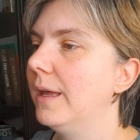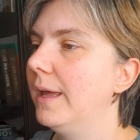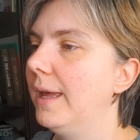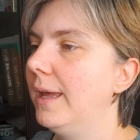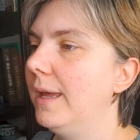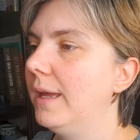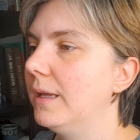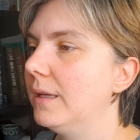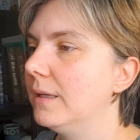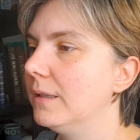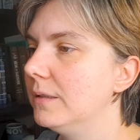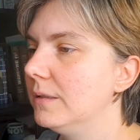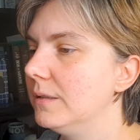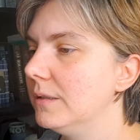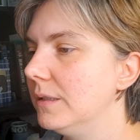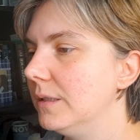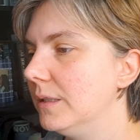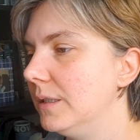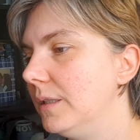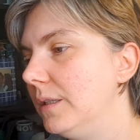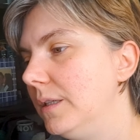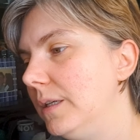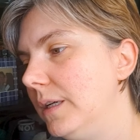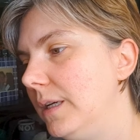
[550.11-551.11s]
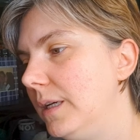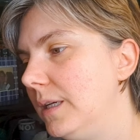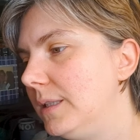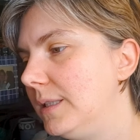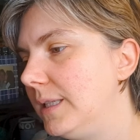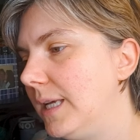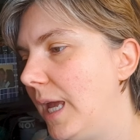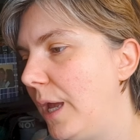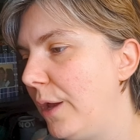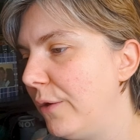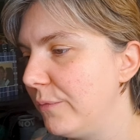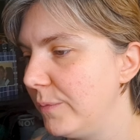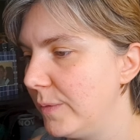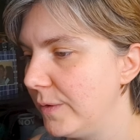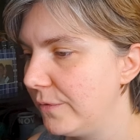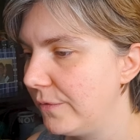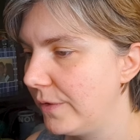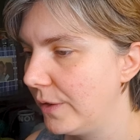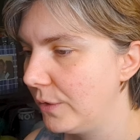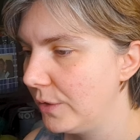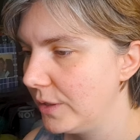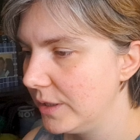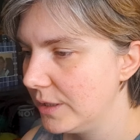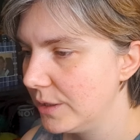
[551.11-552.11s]
and it gave me
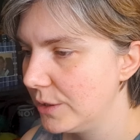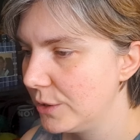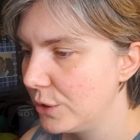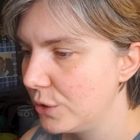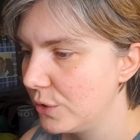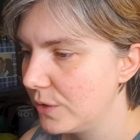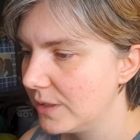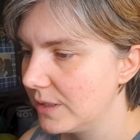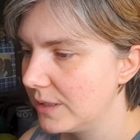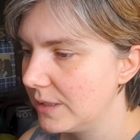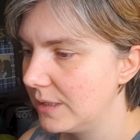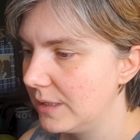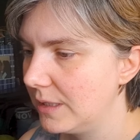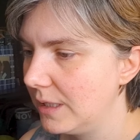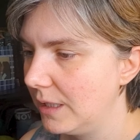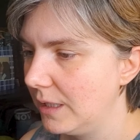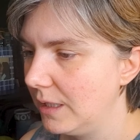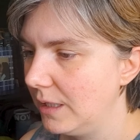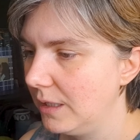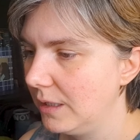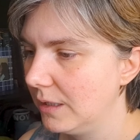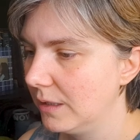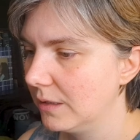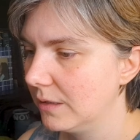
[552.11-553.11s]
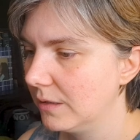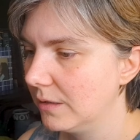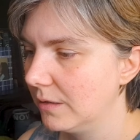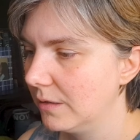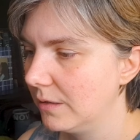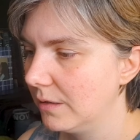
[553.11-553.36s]
very interesting